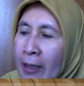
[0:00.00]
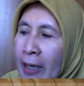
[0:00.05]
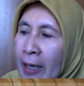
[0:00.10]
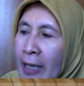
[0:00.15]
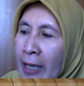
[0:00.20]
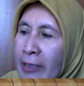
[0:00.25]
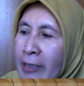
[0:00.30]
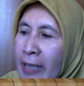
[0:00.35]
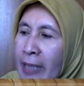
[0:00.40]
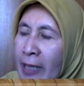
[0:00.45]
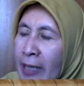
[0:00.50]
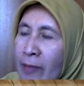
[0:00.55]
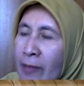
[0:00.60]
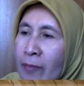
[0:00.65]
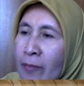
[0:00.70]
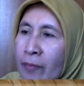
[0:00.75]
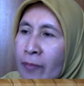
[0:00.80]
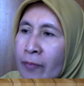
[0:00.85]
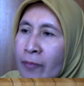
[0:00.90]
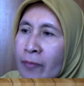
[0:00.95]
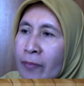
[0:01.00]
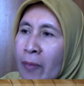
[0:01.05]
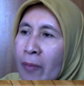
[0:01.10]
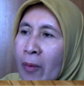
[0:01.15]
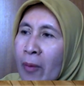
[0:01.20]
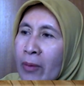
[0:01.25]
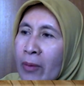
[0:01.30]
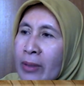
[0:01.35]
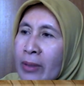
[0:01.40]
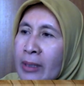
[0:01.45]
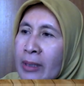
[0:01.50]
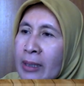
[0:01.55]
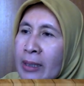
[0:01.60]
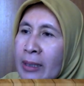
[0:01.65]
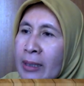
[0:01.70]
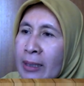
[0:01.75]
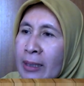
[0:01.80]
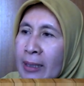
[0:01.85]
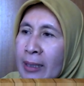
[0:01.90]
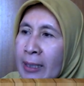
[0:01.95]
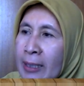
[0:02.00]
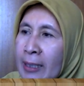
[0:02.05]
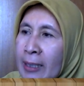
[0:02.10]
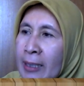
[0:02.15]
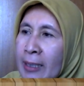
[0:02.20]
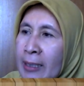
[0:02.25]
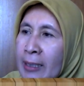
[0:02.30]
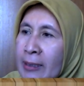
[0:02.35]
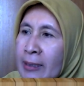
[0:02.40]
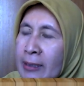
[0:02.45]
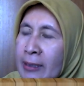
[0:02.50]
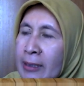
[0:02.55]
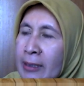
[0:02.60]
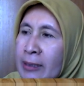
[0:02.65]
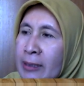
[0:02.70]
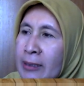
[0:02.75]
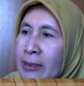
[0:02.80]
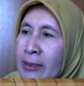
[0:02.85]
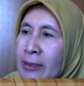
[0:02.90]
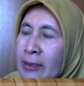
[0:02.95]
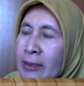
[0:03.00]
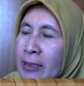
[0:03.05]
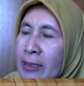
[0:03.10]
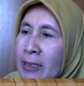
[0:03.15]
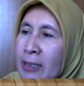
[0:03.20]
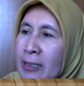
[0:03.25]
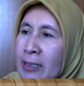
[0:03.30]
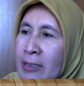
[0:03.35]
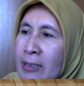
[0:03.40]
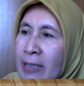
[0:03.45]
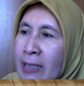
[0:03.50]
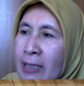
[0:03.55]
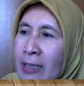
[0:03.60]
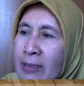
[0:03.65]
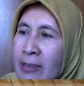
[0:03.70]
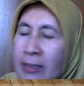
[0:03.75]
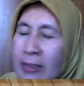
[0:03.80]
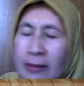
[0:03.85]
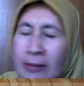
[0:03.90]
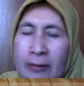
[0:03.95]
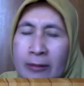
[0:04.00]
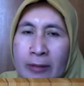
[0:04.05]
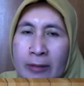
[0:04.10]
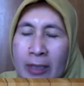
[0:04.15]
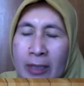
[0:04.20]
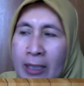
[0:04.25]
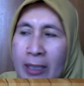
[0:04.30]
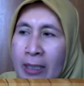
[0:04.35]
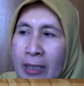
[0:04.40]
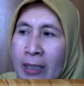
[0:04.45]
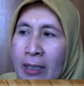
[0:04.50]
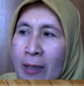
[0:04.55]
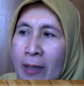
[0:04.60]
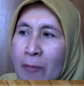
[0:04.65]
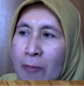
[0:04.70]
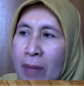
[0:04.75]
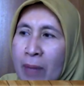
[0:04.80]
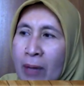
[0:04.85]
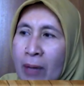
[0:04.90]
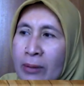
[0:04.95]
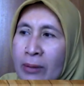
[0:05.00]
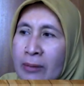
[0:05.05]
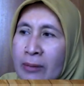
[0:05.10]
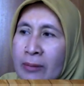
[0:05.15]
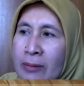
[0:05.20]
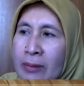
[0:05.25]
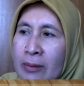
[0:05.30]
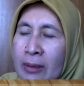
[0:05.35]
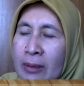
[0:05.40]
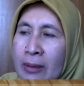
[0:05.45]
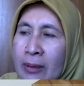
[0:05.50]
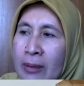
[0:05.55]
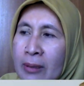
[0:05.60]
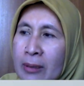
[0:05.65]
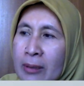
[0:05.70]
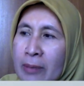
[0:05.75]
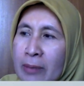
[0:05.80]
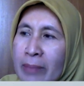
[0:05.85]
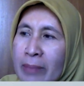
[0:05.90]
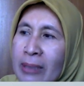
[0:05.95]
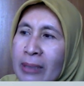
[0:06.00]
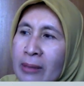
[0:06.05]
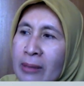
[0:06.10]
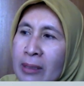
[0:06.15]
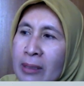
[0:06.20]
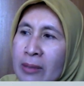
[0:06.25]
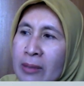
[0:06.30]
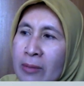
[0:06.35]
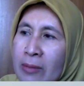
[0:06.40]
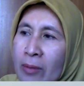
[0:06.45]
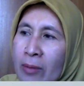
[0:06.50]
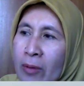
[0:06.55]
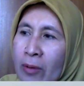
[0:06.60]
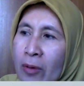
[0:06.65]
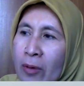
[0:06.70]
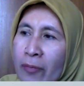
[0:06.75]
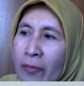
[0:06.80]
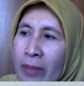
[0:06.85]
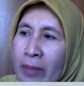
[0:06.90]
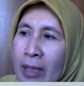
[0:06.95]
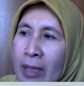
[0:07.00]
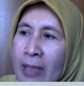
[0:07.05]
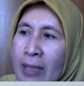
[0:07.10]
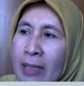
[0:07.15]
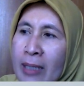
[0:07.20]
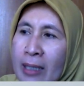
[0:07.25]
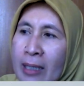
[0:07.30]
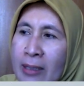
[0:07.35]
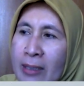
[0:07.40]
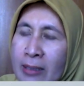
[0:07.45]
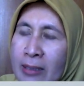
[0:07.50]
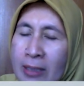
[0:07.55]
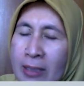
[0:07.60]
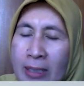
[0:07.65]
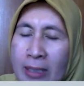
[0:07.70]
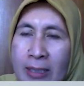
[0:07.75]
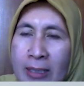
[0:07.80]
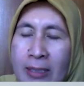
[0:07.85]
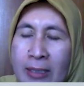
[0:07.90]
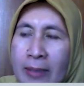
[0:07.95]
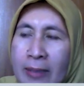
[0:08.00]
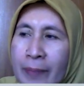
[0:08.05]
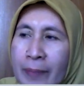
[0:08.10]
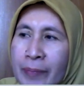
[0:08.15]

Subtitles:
And then for the section 3 about methods of analysis,